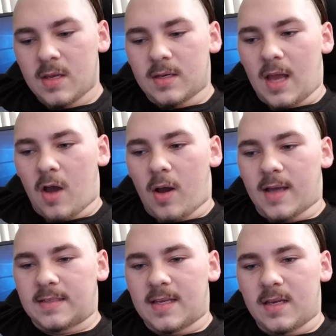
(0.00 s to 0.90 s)
Now, I
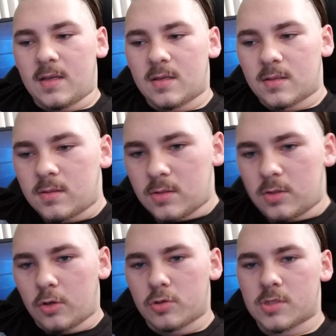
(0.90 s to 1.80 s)
did
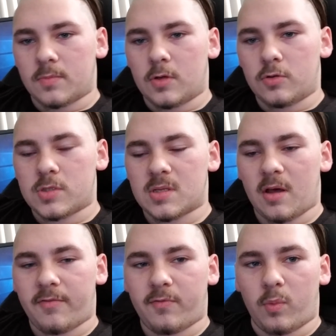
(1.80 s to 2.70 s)
do some new
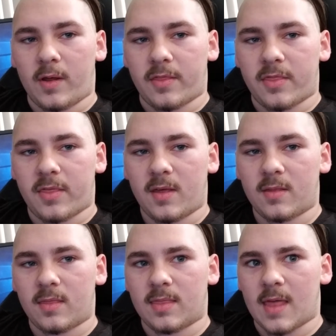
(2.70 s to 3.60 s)
stuff with
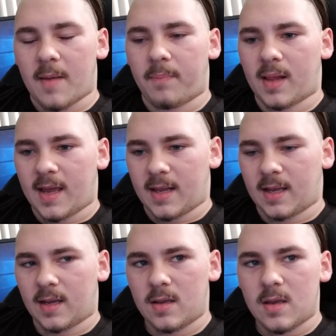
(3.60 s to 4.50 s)
that planning.